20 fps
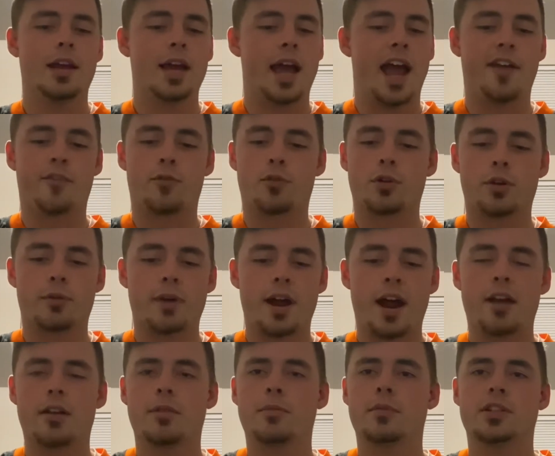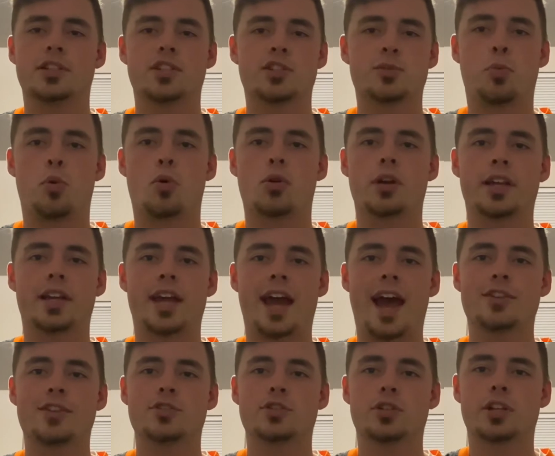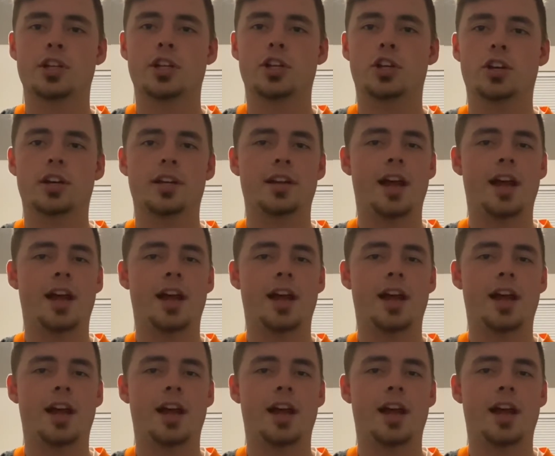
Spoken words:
Everyone around him in the supporting cast looking good.